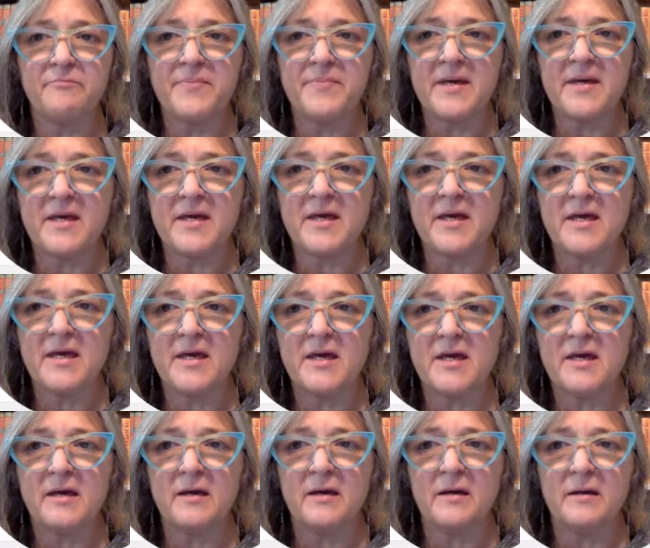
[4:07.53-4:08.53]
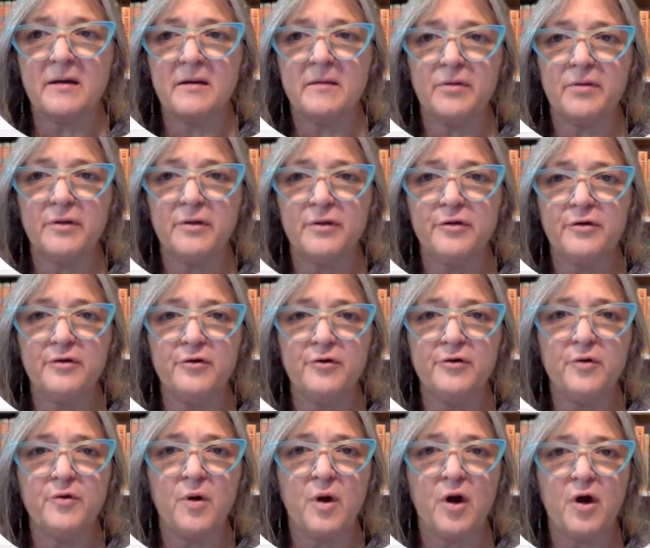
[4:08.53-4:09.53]
big
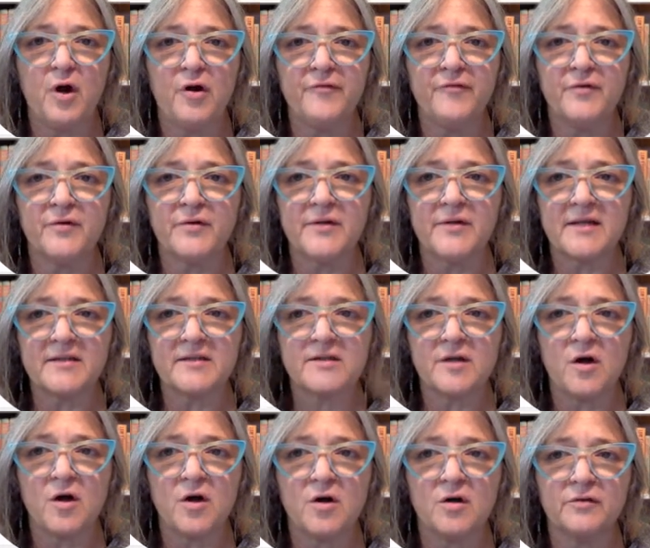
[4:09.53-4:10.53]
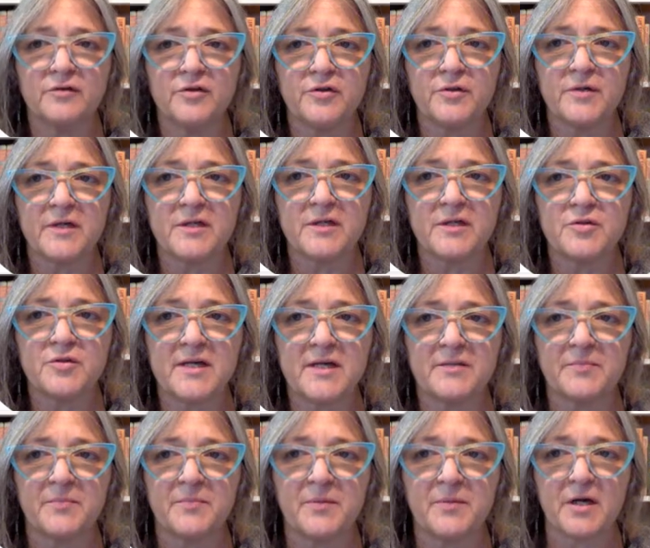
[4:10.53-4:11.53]
blue oval that's called your
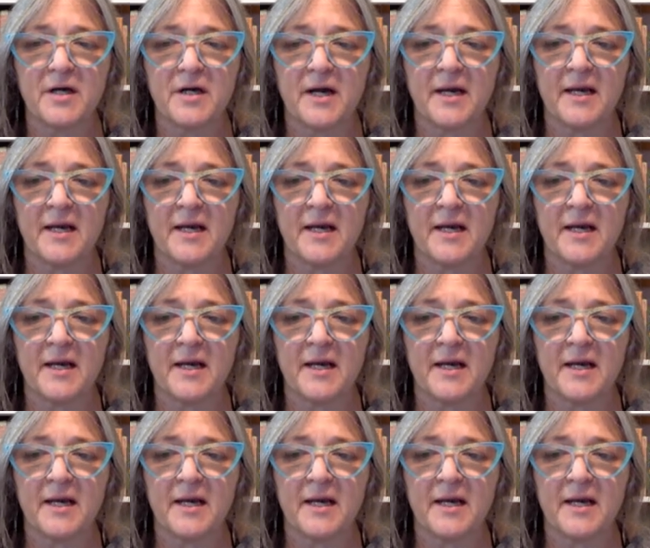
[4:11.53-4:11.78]
address bar.